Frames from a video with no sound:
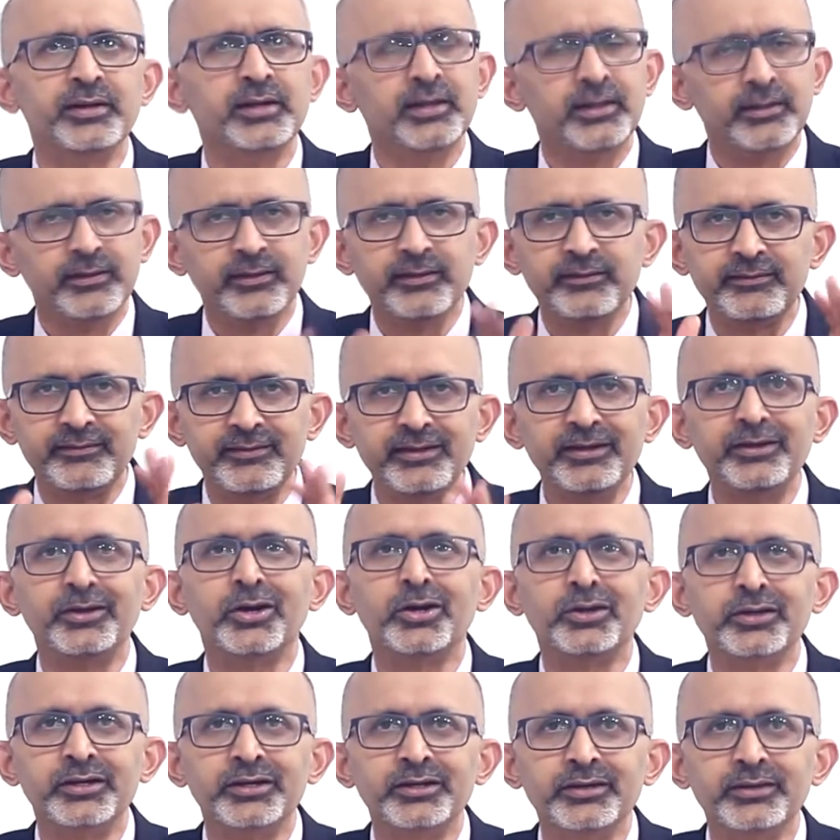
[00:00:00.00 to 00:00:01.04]
They sit
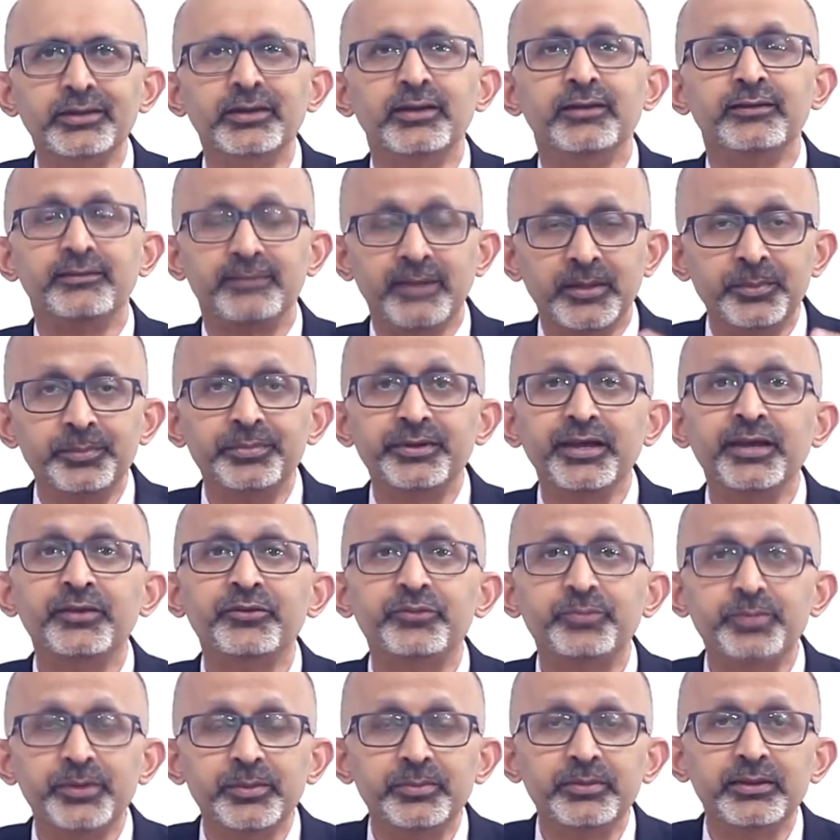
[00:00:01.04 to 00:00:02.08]
on it. Sometimes
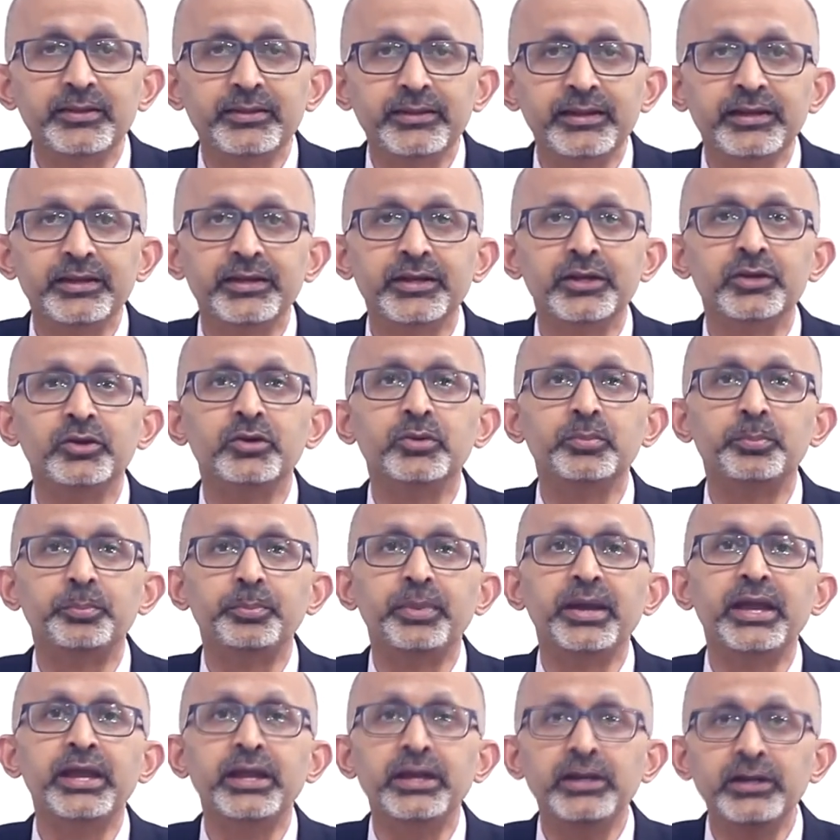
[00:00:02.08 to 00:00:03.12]
people think, you know,
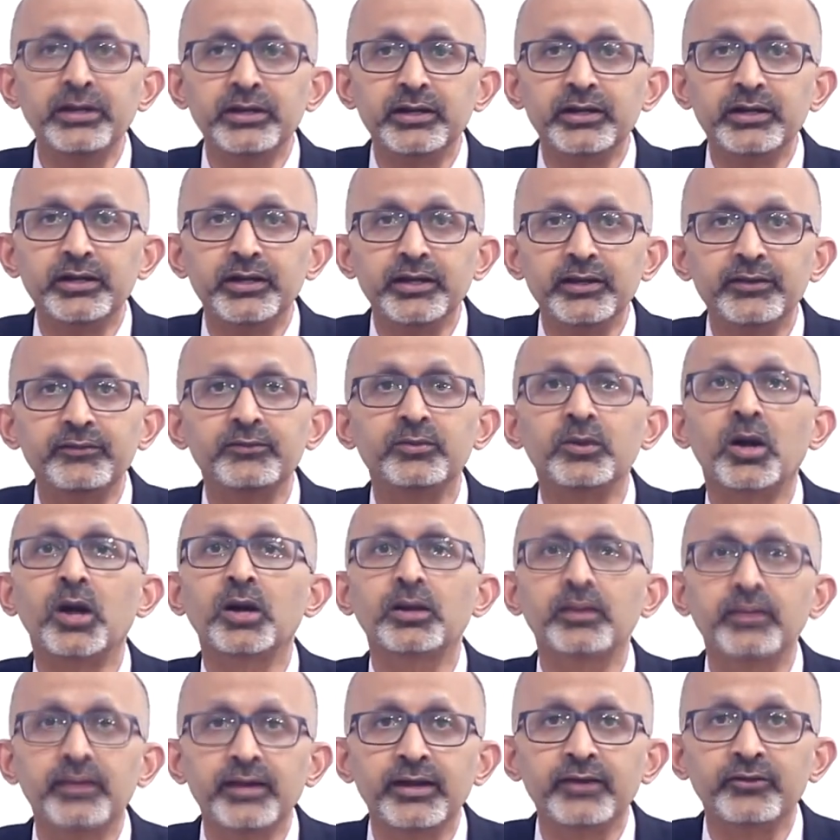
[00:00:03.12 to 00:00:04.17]
pain is
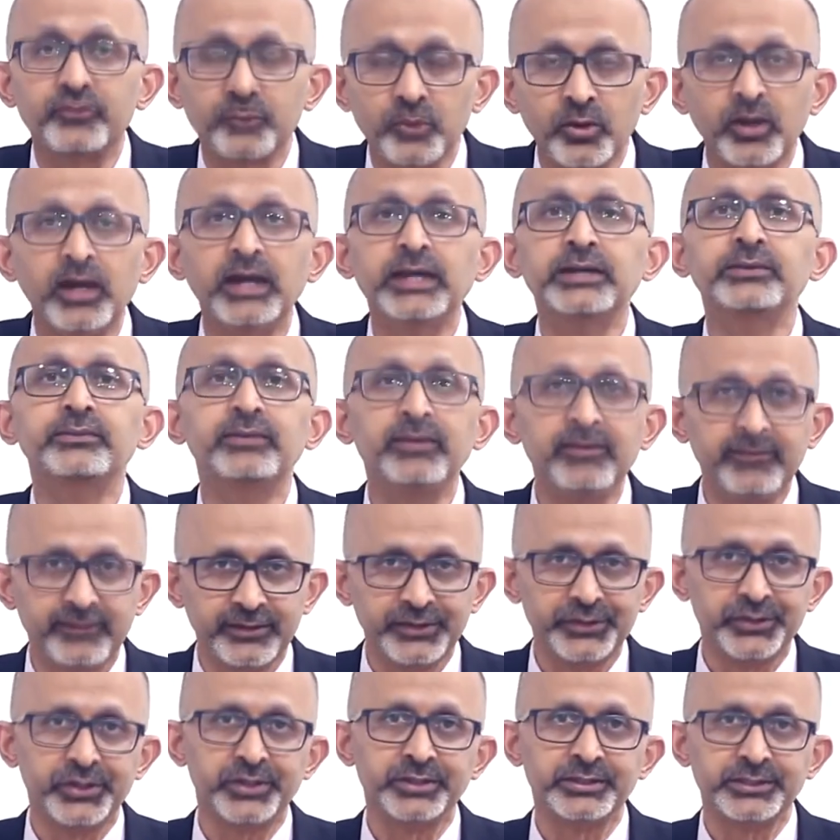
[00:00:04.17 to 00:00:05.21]
not there, so I will
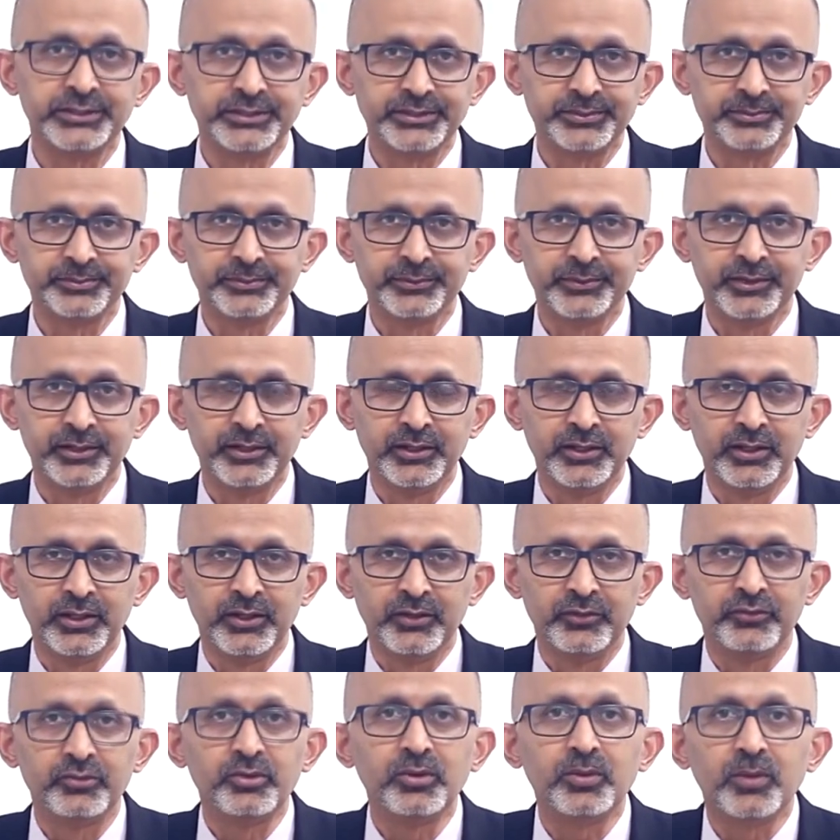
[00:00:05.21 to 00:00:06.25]
sit on it.
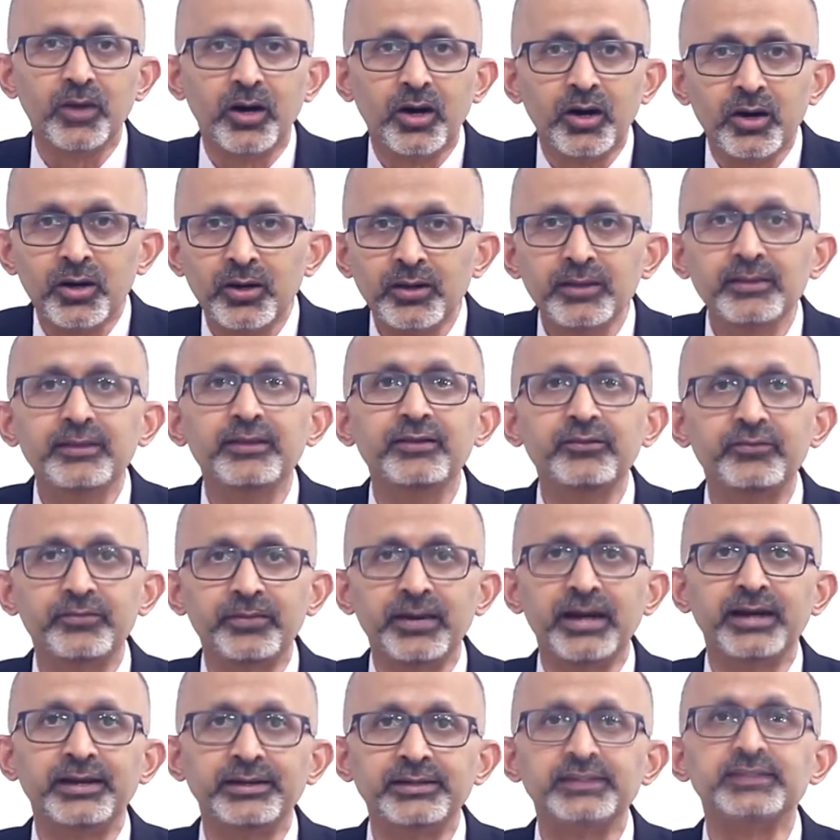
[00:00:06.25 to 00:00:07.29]
So all these
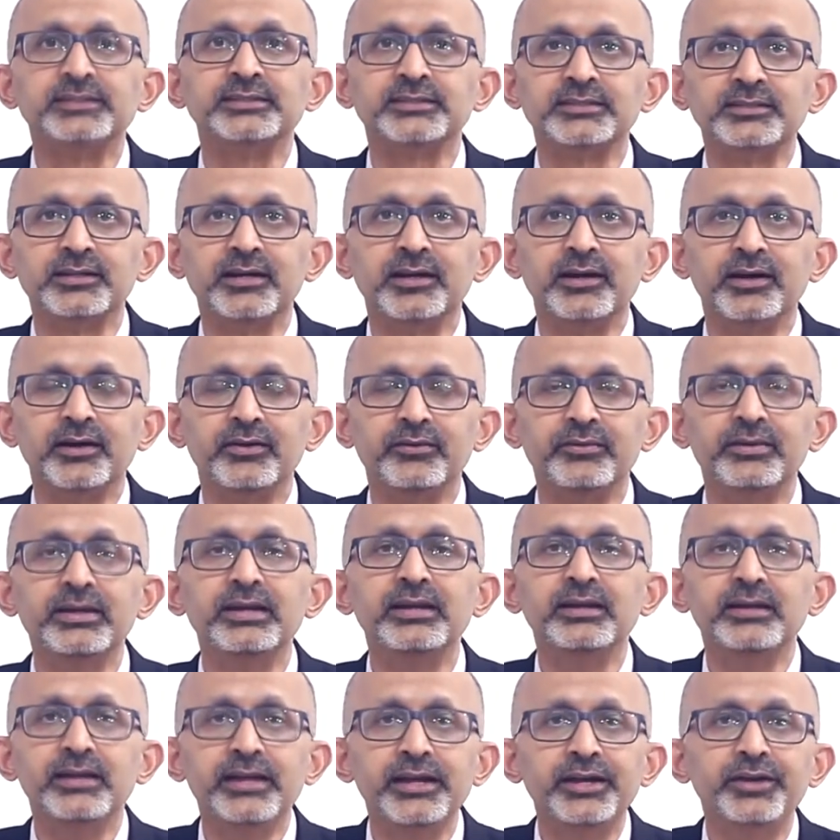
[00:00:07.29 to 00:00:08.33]
factors will
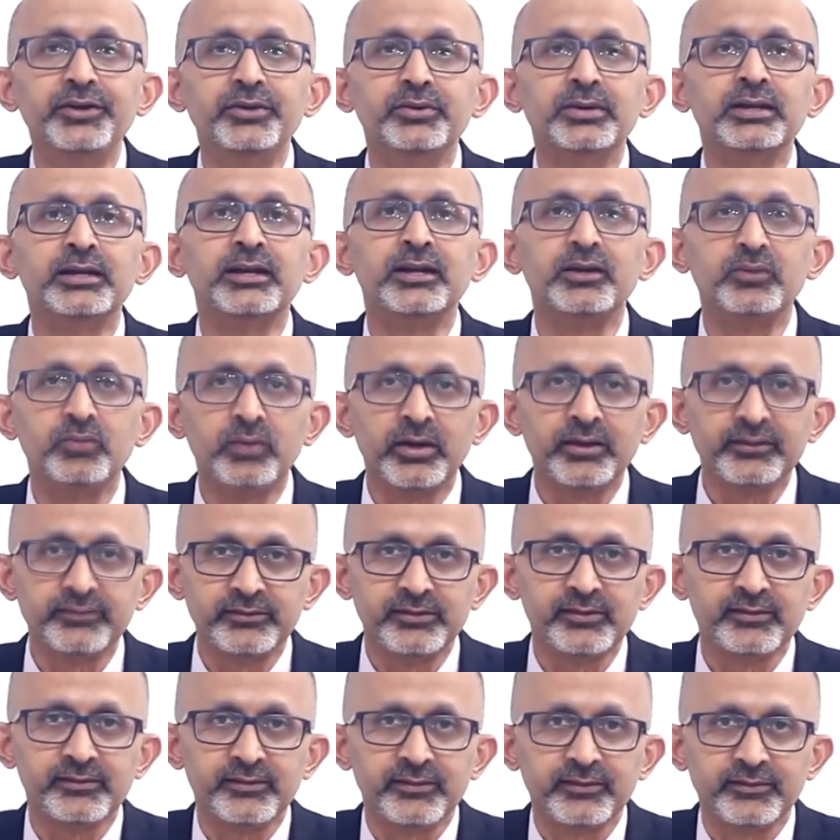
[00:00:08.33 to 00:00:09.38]
lead to an advanced
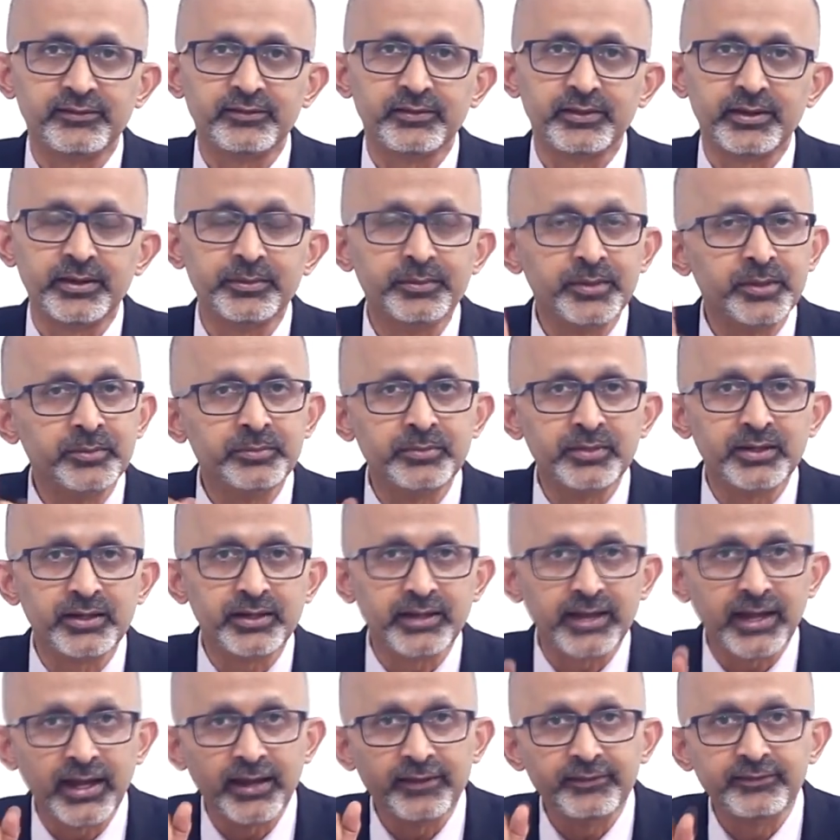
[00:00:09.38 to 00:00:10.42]
disease. Remember,
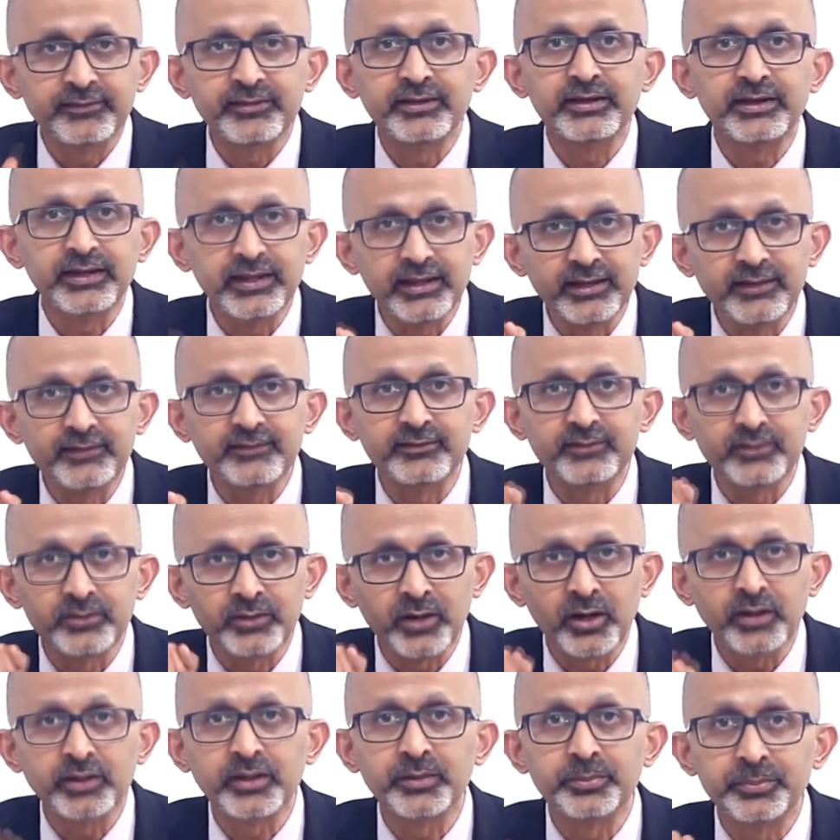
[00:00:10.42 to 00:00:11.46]
cancer is
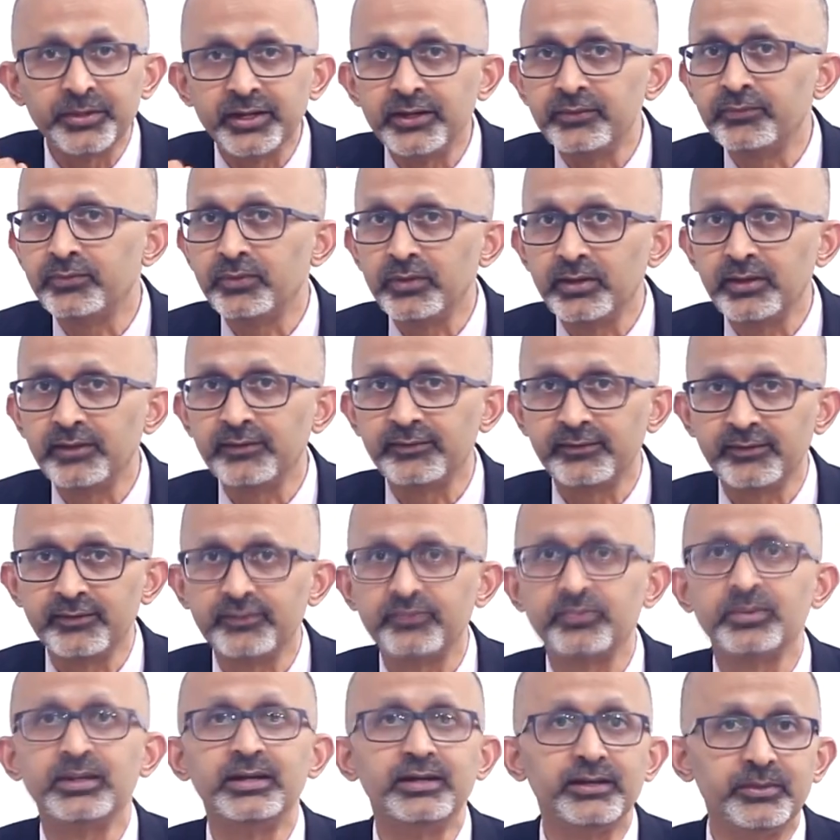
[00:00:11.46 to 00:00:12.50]
not a painful
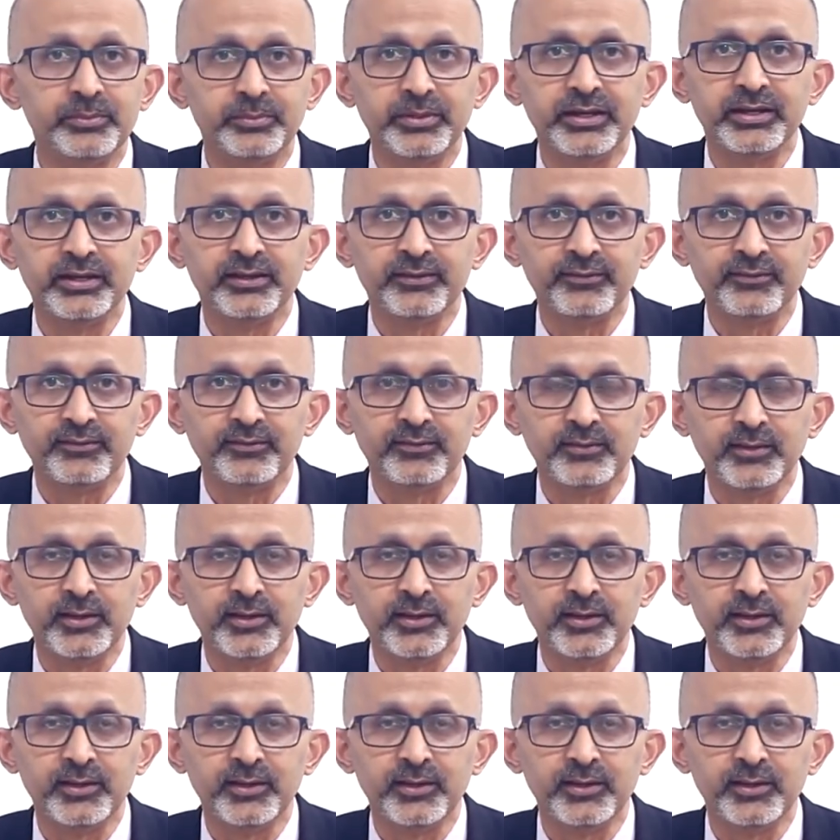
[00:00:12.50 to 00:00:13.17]
disease when it begins.